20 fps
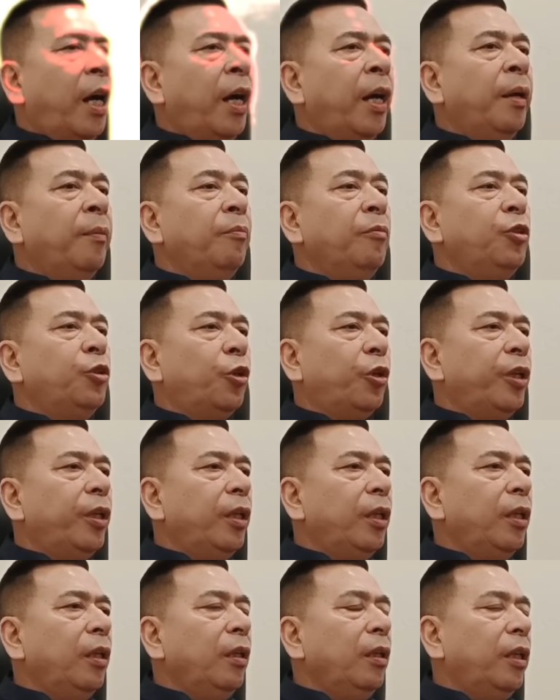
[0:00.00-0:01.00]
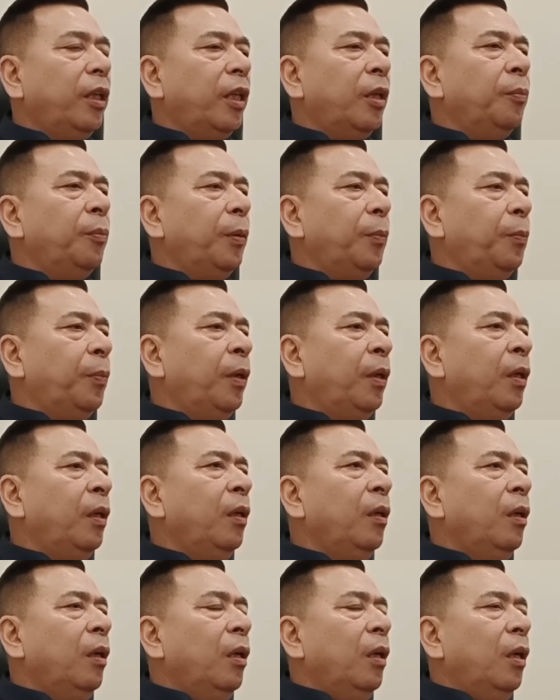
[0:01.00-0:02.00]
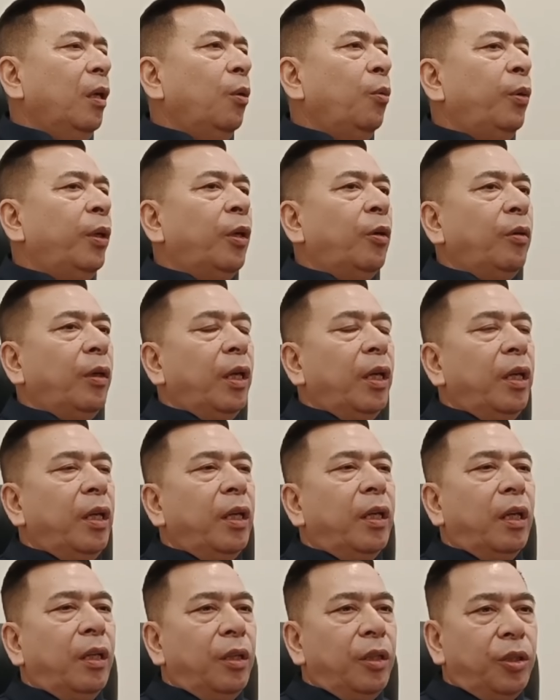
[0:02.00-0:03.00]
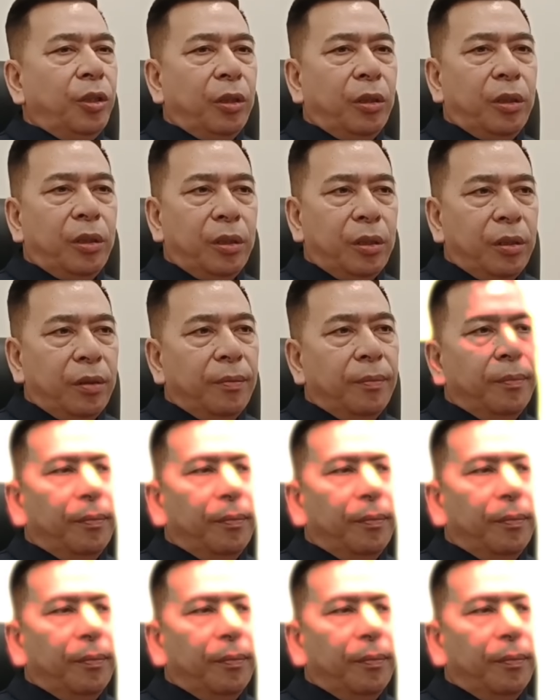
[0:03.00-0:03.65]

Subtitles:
am joining the NPP without any conditions.